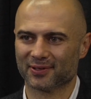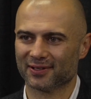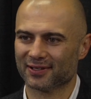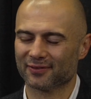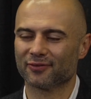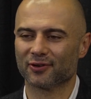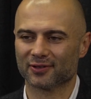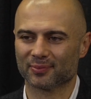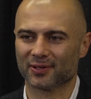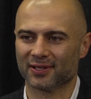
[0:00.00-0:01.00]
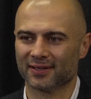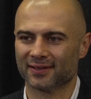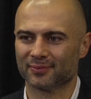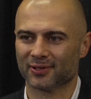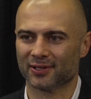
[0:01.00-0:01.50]
But looking forward to playing
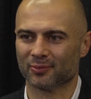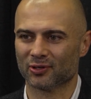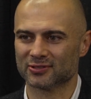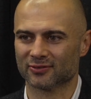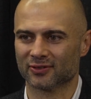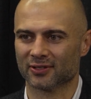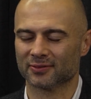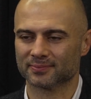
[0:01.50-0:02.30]
playing the boys over there.